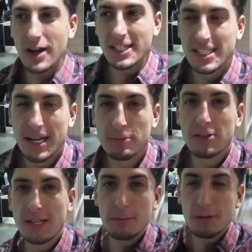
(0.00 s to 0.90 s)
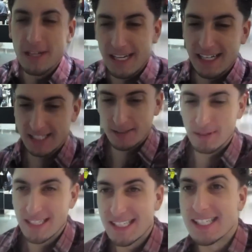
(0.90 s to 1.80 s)
watch WWE. It's gonna be
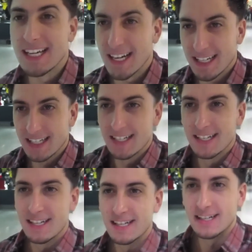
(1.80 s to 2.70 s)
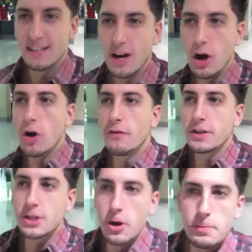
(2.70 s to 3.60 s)
sick. I hope
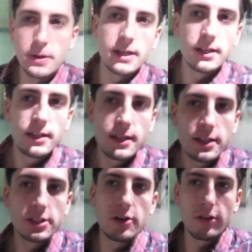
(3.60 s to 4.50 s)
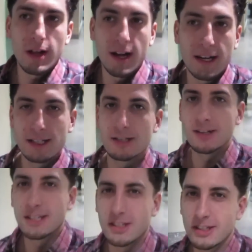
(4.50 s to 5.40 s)
it's open. There's no line, so
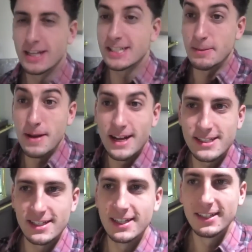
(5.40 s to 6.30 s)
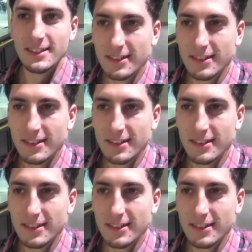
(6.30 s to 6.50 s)
that's a bad sign.